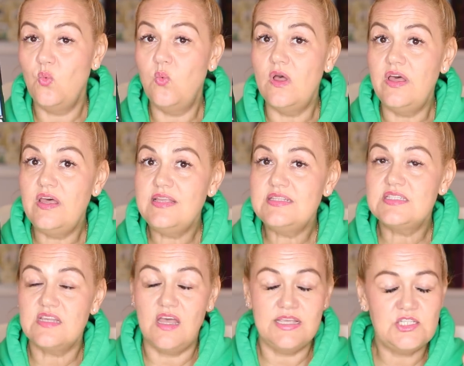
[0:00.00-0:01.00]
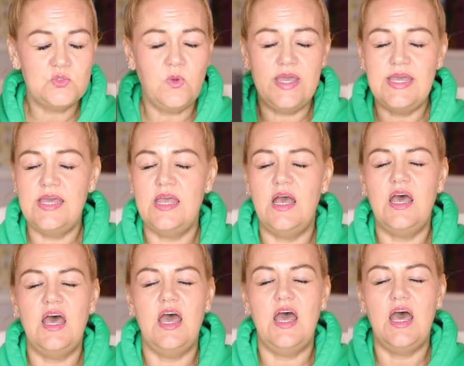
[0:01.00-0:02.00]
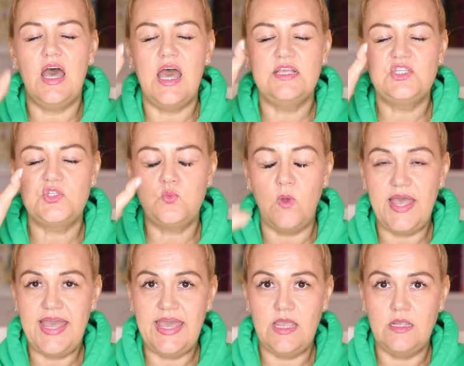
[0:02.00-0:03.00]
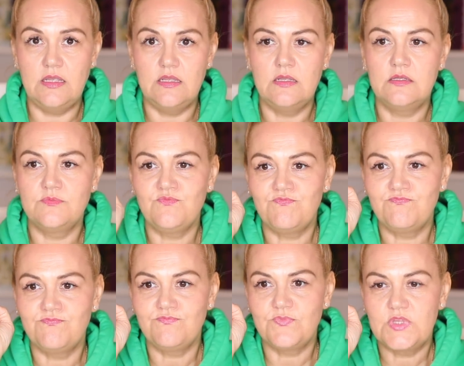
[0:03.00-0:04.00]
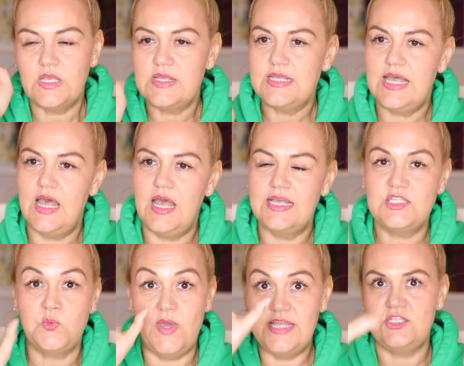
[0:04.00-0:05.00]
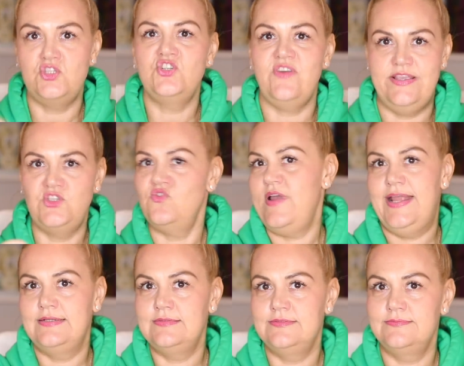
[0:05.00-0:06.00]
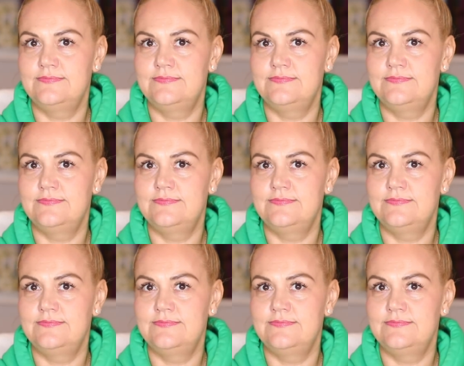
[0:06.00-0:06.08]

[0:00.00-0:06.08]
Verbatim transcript: Words, I swear, I swear, I swear to Duran Duran.